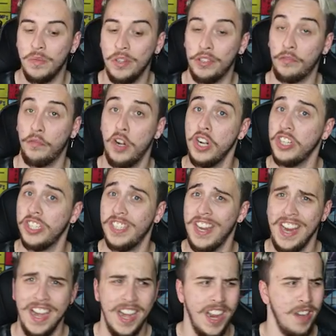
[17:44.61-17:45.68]
was first
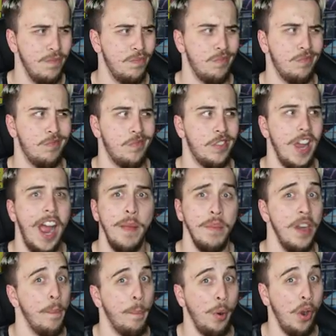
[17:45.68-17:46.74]
seen in
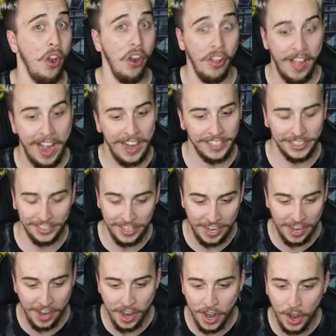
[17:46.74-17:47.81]
Diamond and Pearl actually.